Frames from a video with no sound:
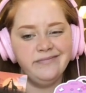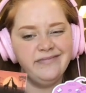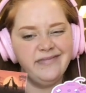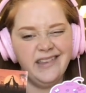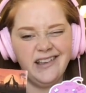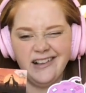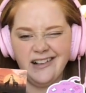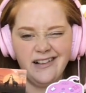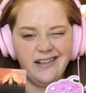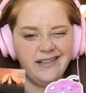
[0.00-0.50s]

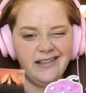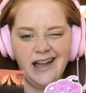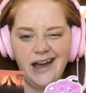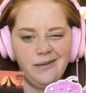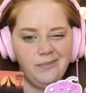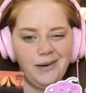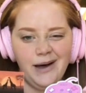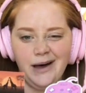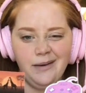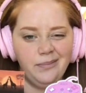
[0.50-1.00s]
this is
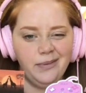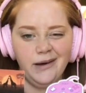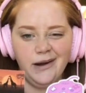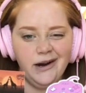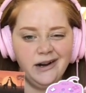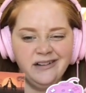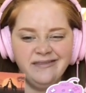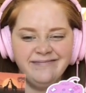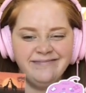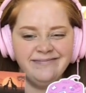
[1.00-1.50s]
not pop
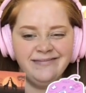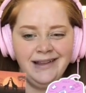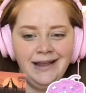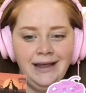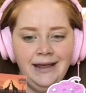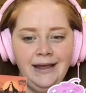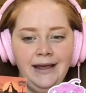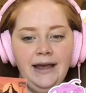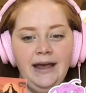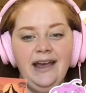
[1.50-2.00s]
art.
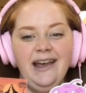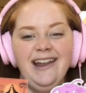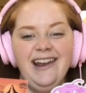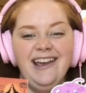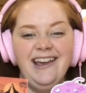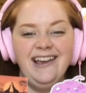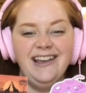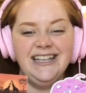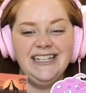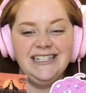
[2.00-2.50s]
It
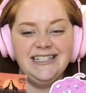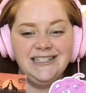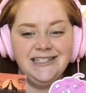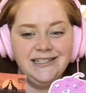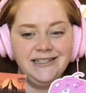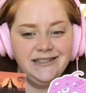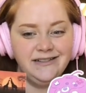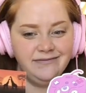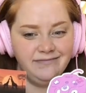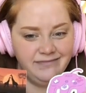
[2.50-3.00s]

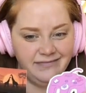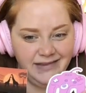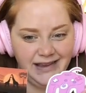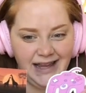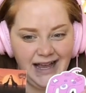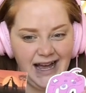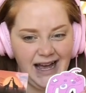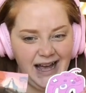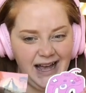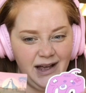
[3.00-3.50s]
is
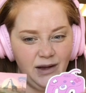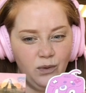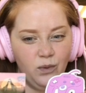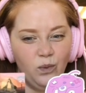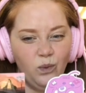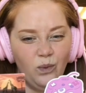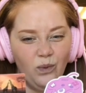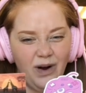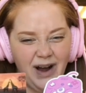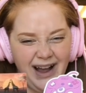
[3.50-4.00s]
not
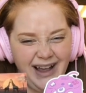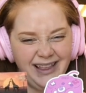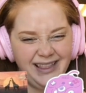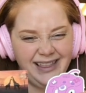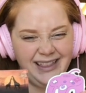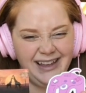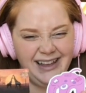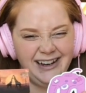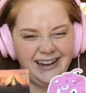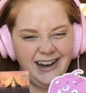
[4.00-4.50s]

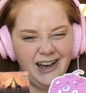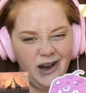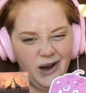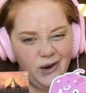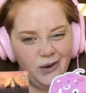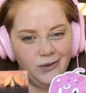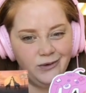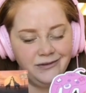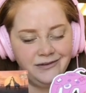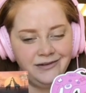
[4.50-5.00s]
widely
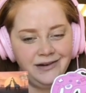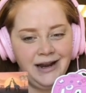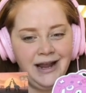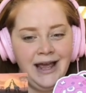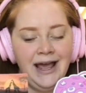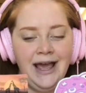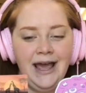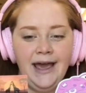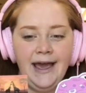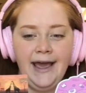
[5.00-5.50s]
known,
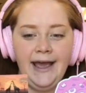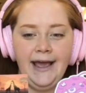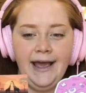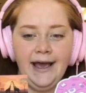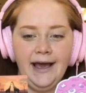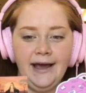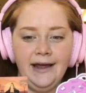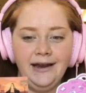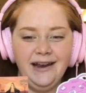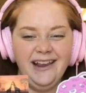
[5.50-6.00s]

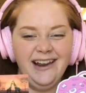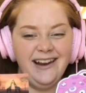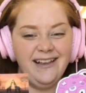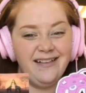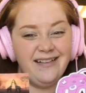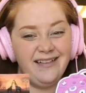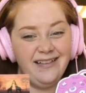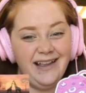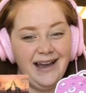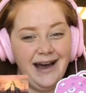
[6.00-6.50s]
and it
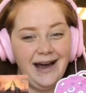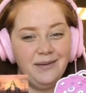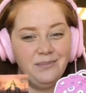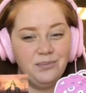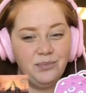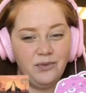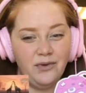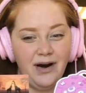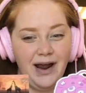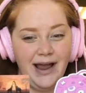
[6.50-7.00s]
is not
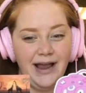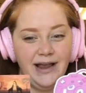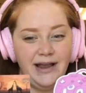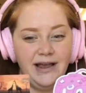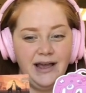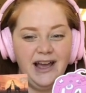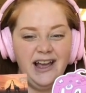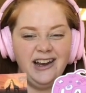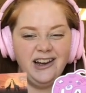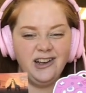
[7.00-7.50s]
bright
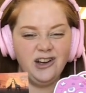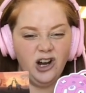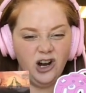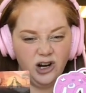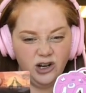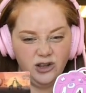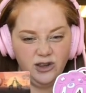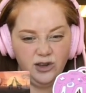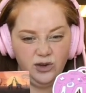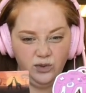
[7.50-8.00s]
and
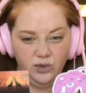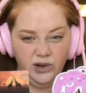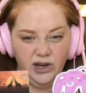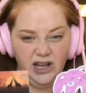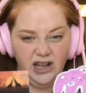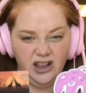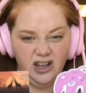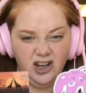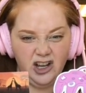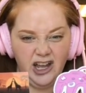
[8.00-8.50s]

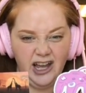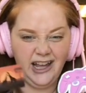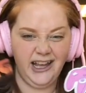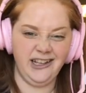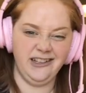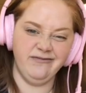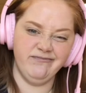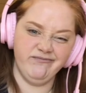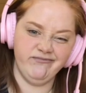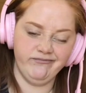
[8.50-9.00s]
cartoony
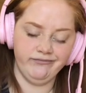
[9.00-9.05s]
looking.